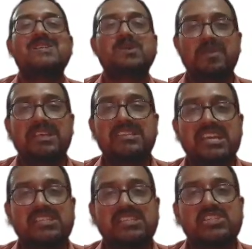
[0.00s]
So please
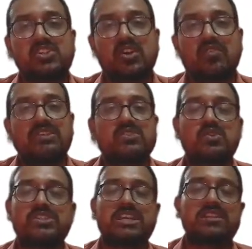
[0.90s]
take screenshot of this
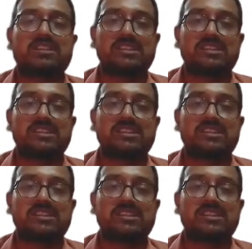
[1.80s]
question.